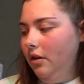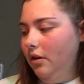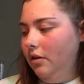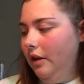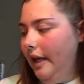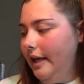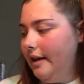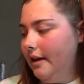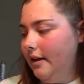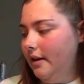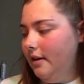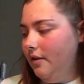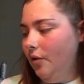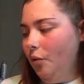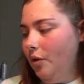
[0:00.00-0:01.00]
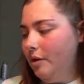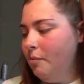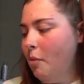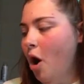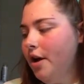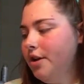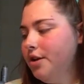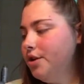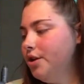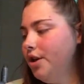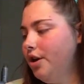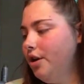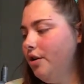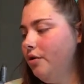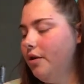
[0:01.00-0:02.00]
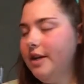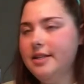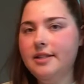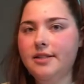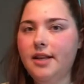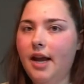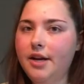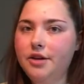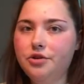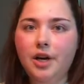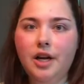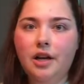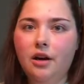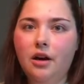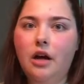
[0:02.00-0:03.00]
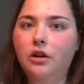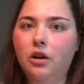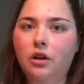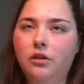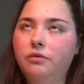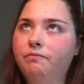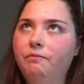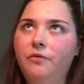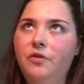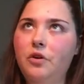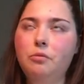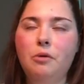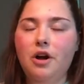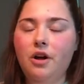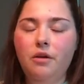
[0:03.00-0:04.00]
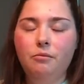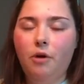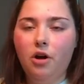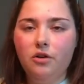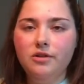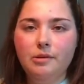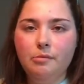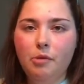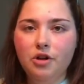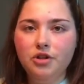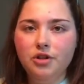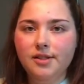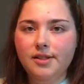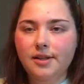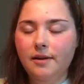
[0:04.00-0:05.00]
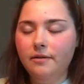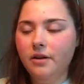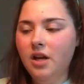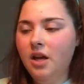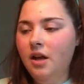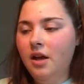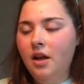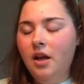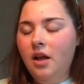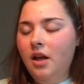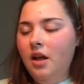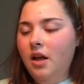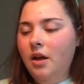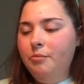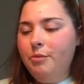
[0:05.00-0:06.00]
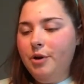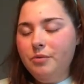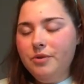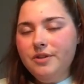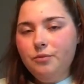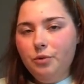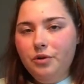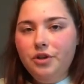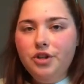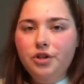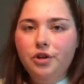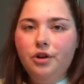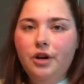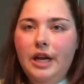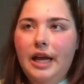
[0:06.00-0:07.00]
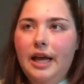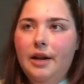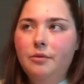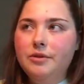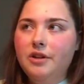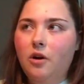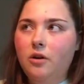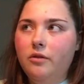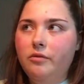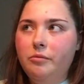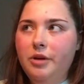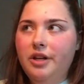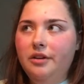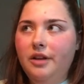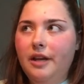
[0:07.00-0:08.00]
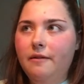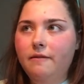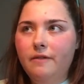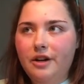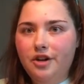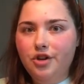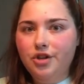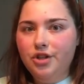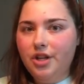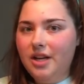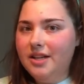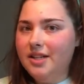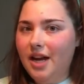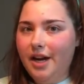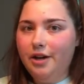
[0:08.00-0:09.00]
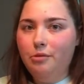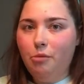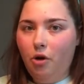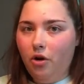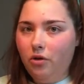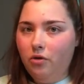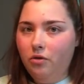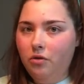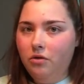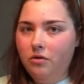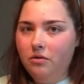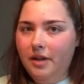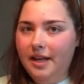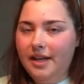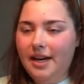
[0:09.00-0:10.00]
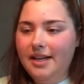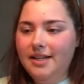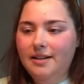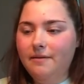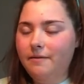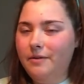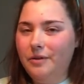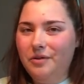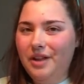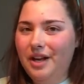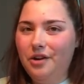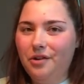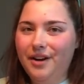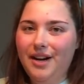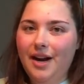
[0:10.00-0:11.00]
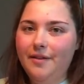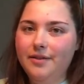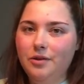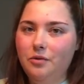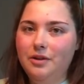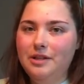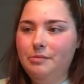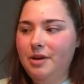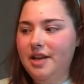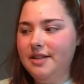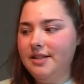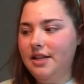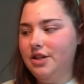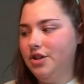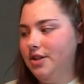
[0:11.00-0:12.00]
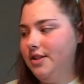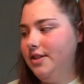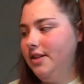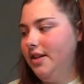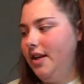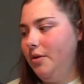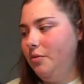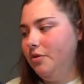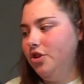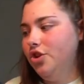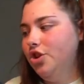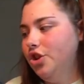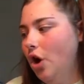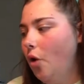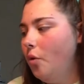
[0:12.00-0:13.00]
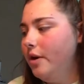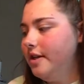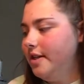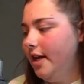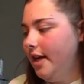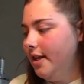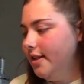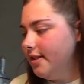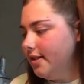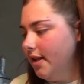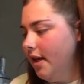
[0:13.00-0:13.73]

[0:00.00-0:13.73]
like, with Punch, you know, because I drank a few bottles of Punch and stuff, but it was really sugary, and it was hard for me to, like, finish the entire bottle, like, and I didn't feel that great afterwards, because it was so intense.